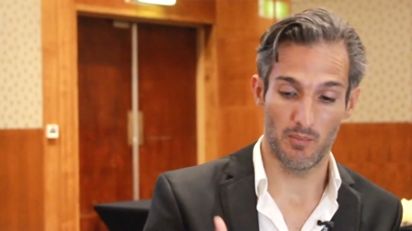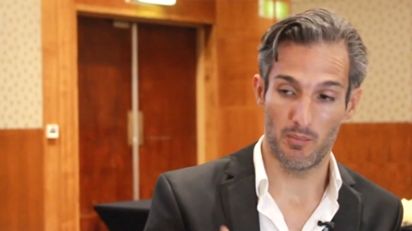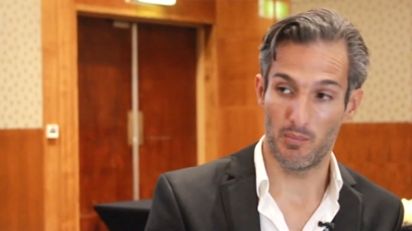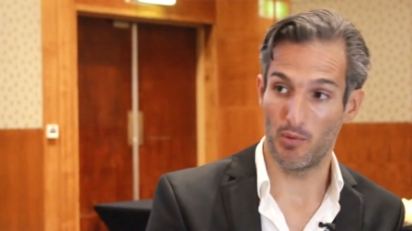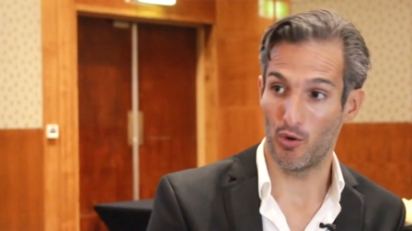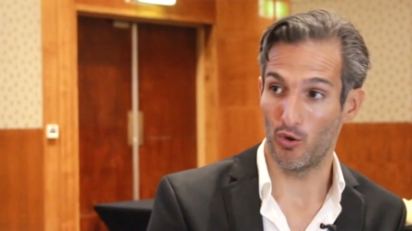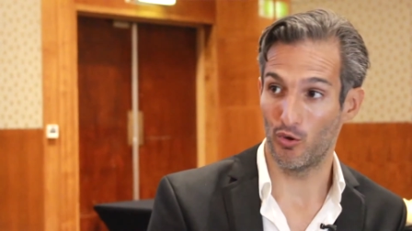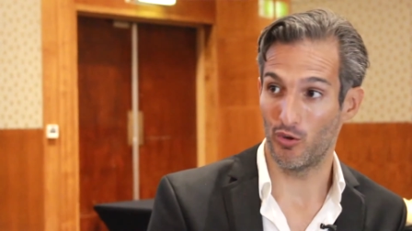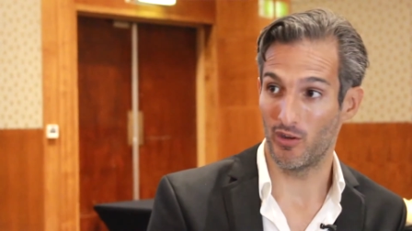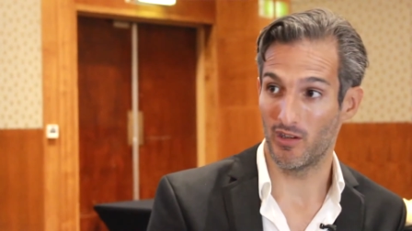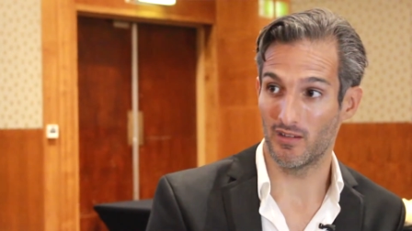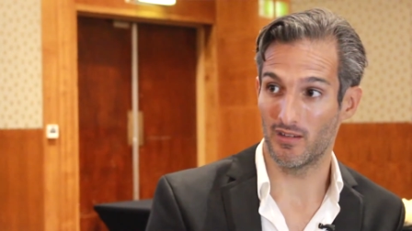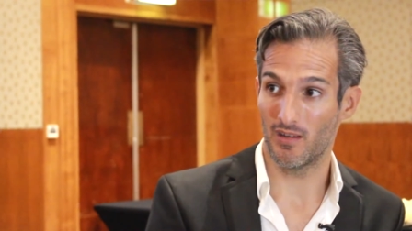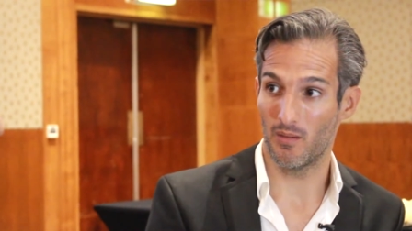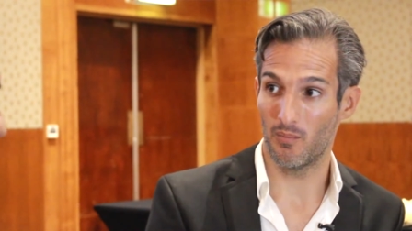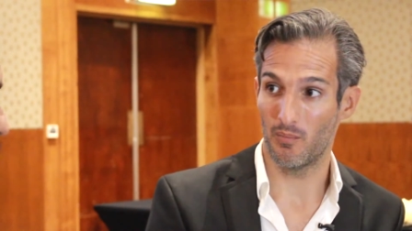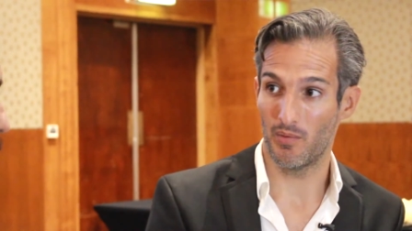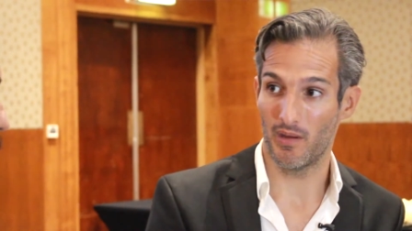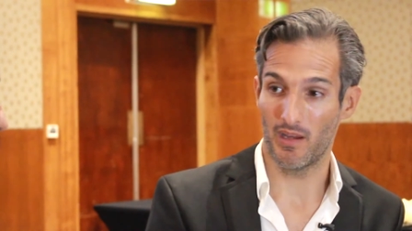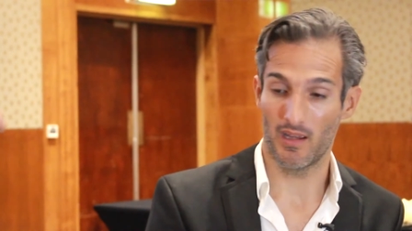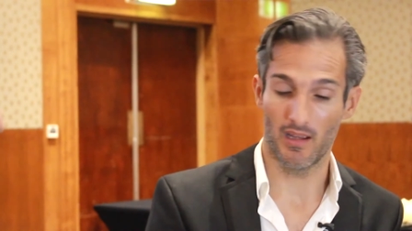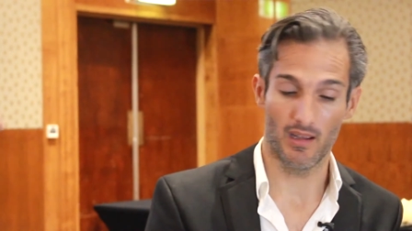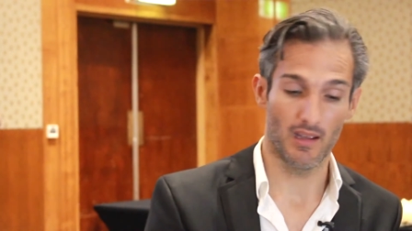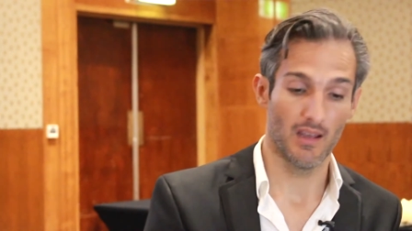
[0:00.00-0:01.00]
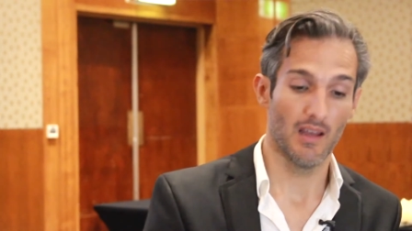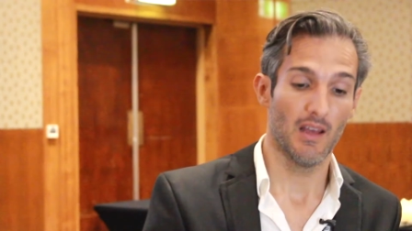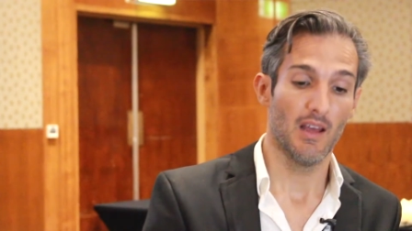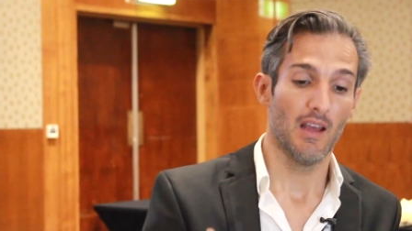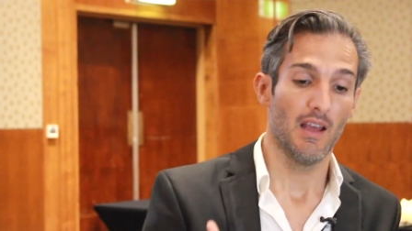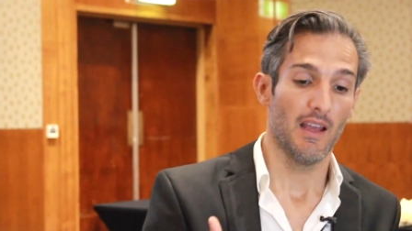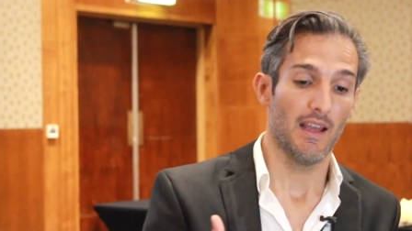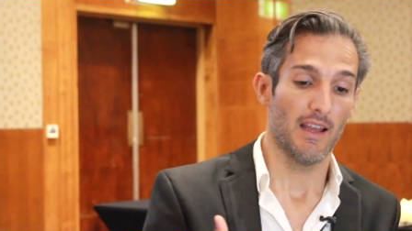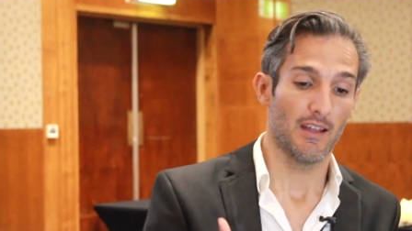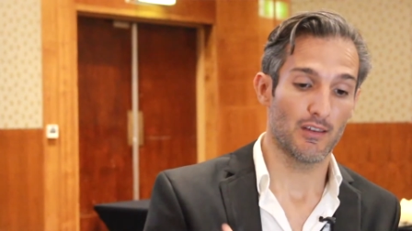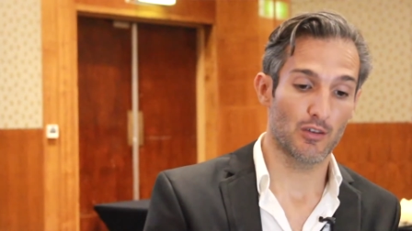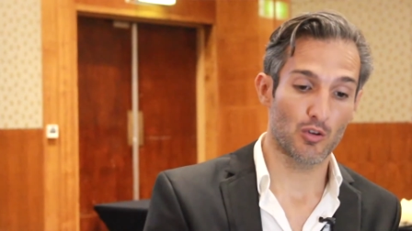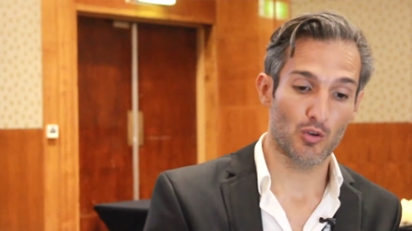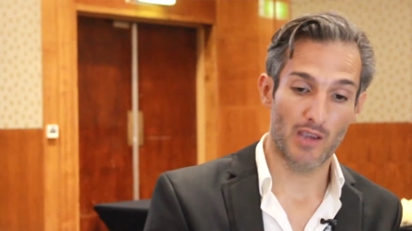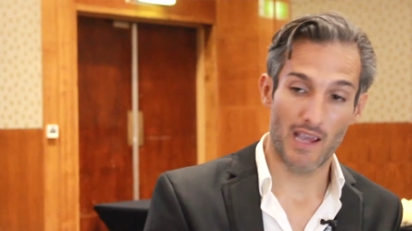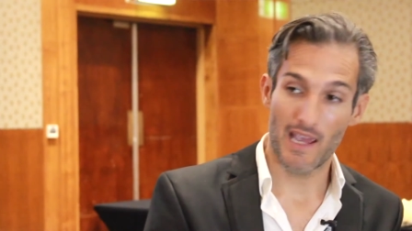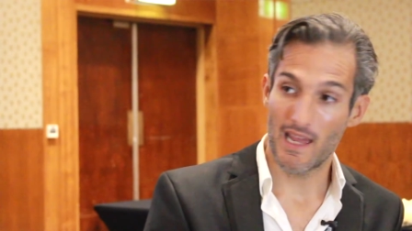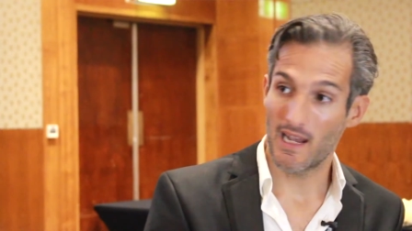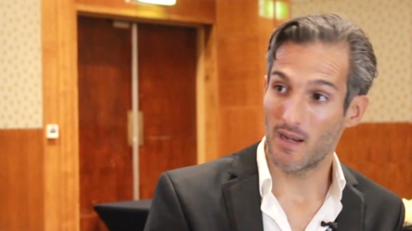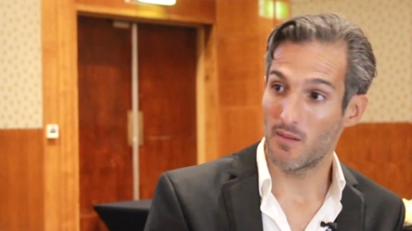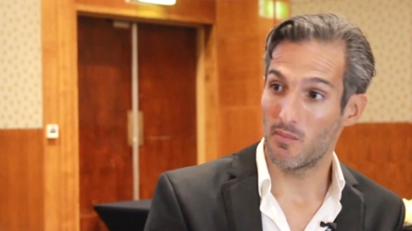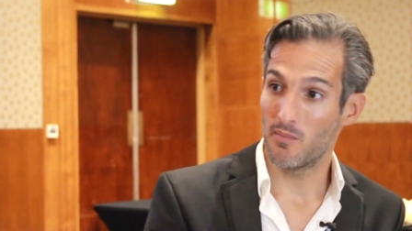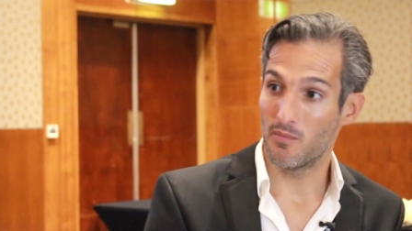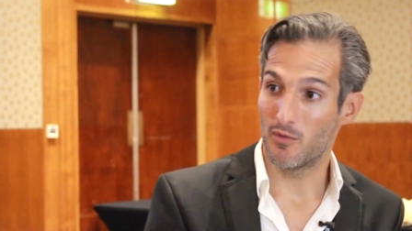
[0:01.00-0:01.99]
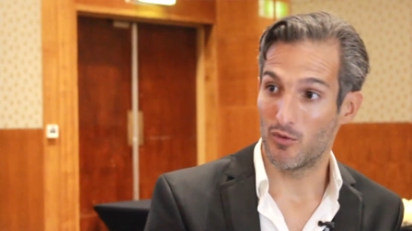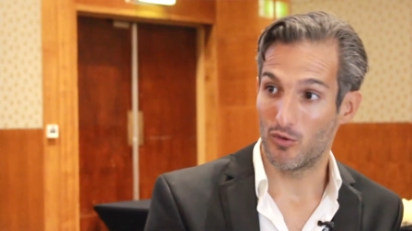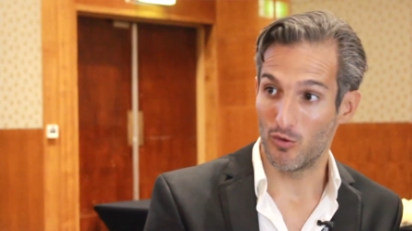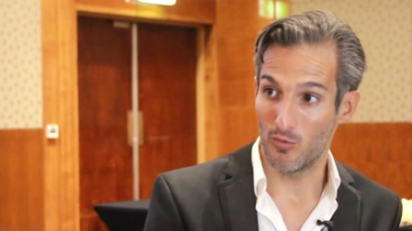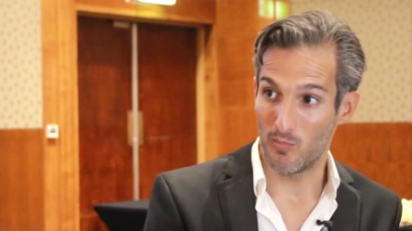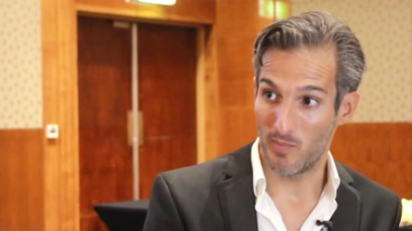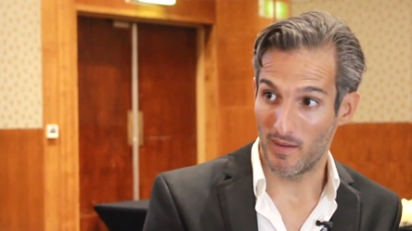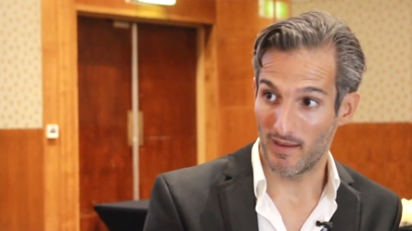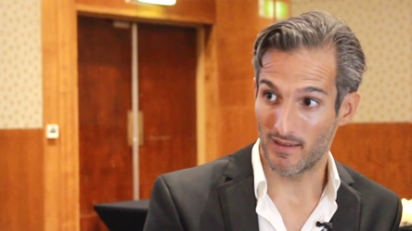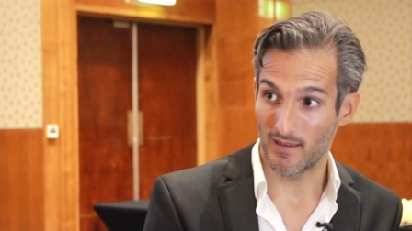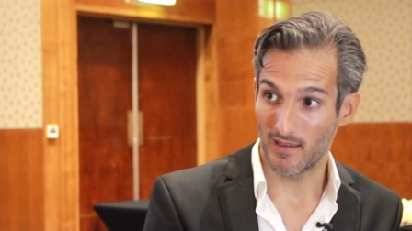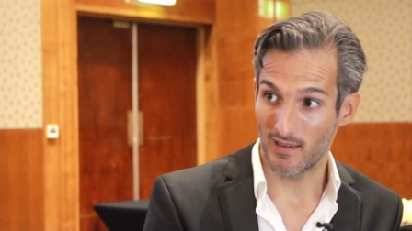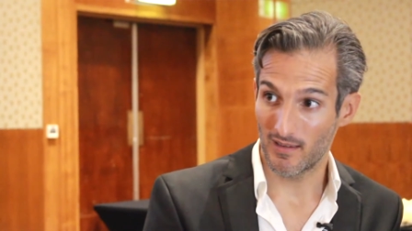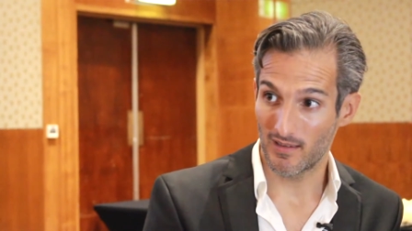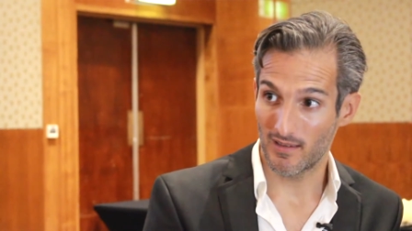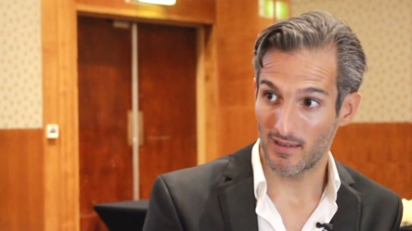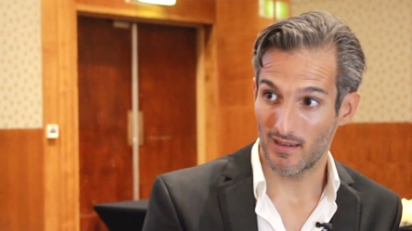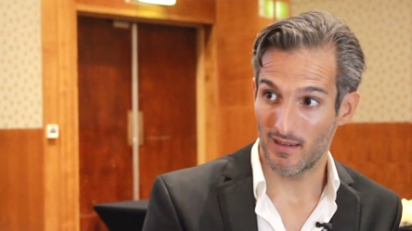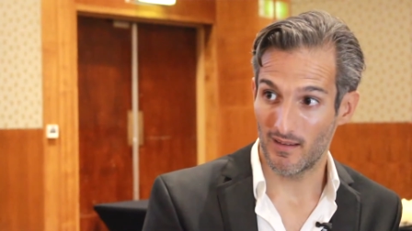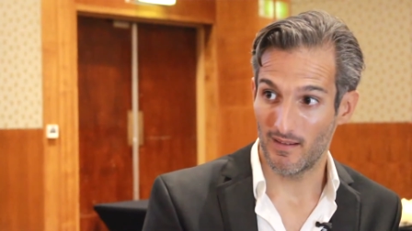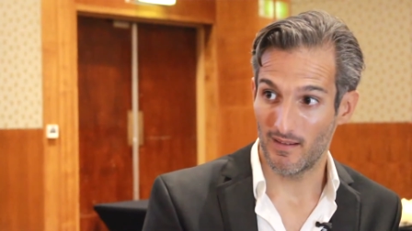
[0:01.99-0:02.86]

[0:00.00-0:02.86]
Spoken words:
building something. It's okay to do business.